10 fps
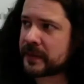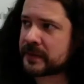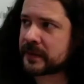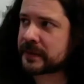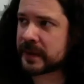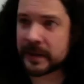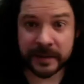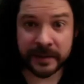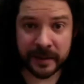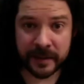success
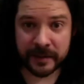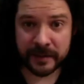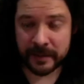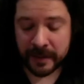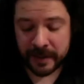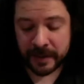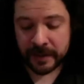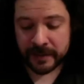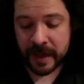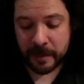in, in,
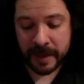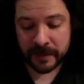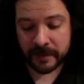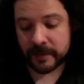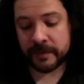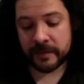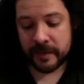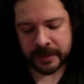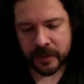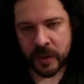in that matter,
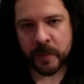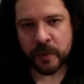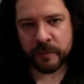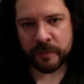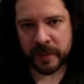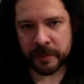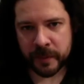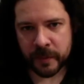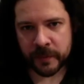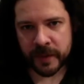a number of
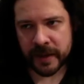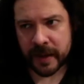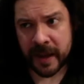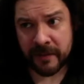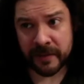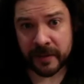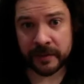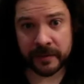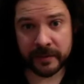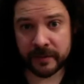people that I
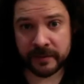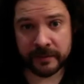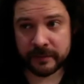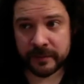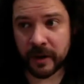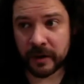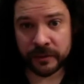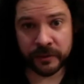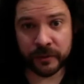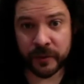haven't
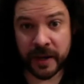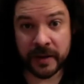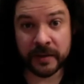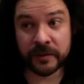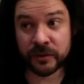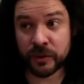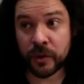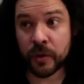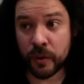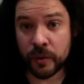talked to in
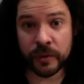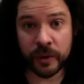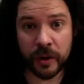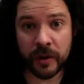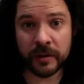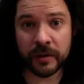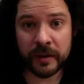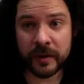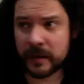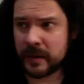so long,
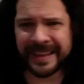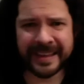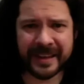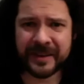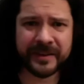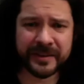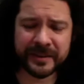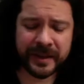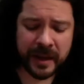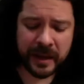like
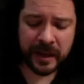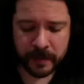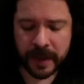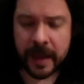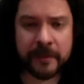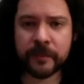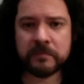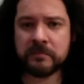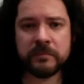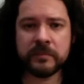years, that have
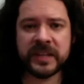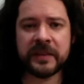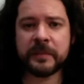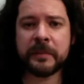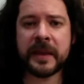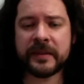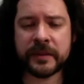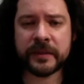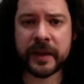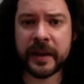sent me a
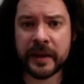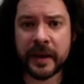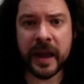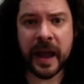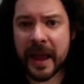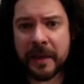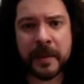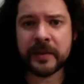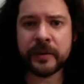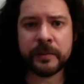message saying like, I
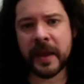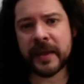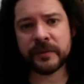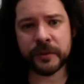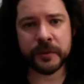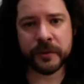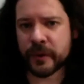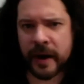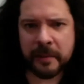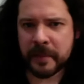made your pesto
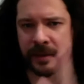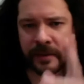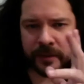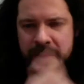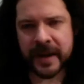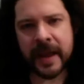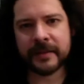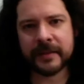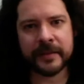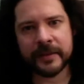or I made your
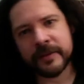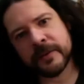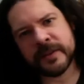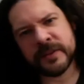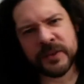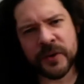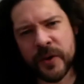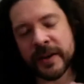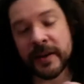Manhattan, you know, it's great.